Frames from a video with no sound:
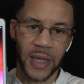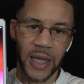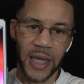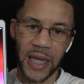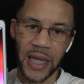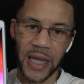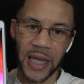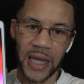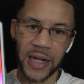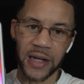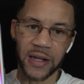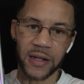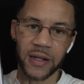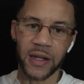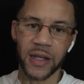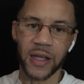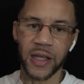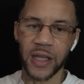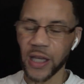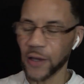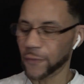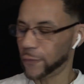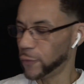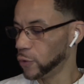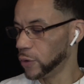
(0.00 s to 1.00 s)
And
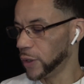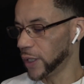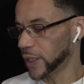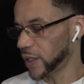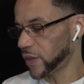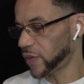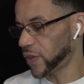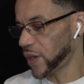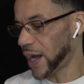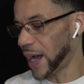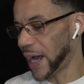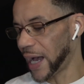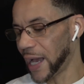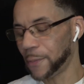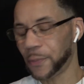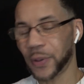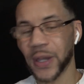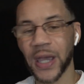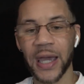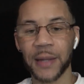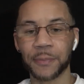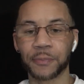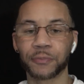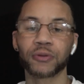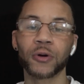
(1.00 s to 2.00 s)
if you look at the
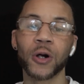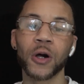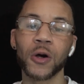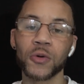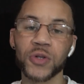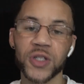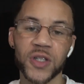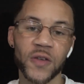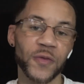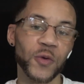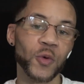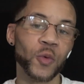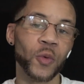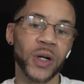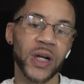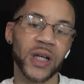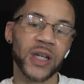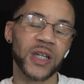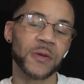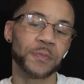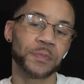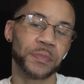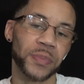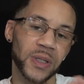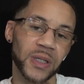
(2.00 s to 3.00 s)
iPad Pros, if you want
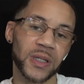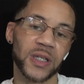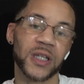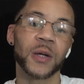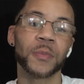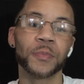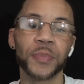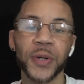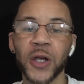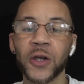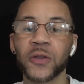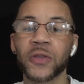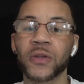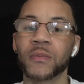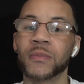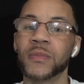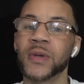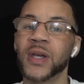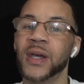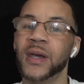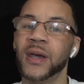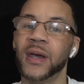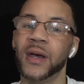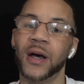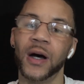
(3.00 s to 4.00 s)
to compare
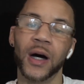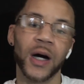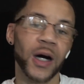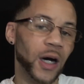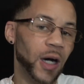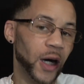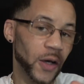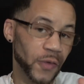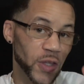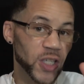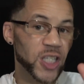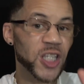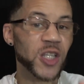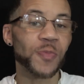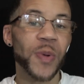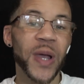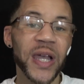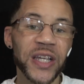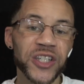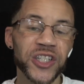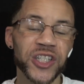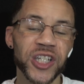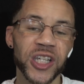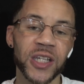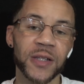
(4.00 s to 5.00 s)
them on the
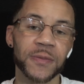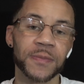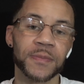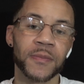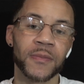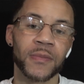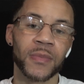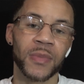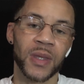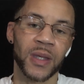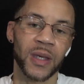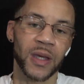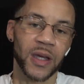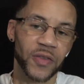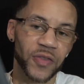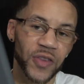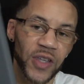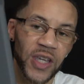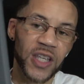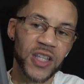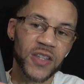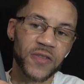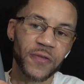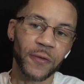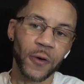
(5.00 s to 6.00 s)
spec sheet,
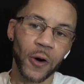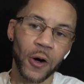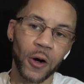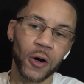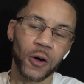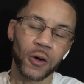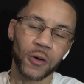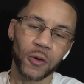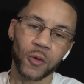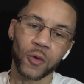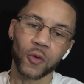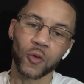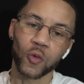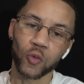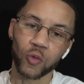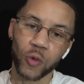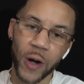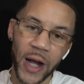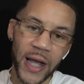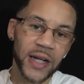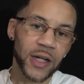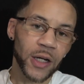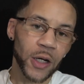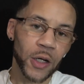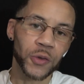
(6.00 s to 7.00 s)
these fall
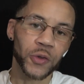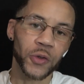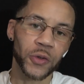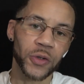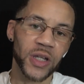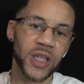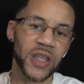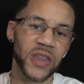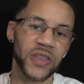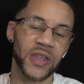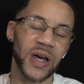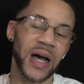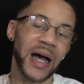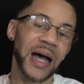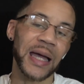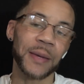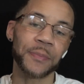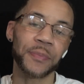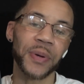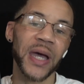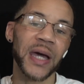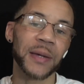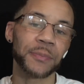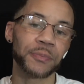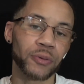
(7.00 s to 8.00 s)
right underneath the
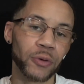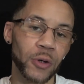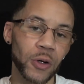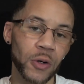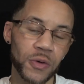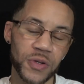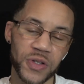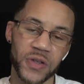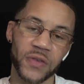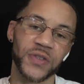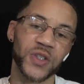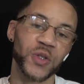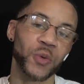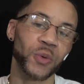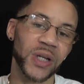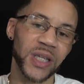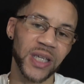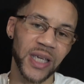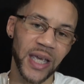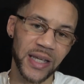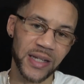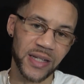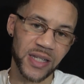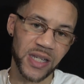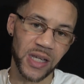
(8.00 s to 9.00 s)
iPad Pros of
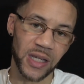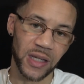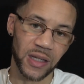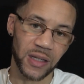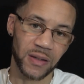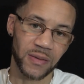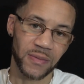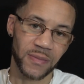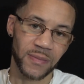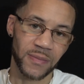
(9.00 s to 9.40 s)
2018,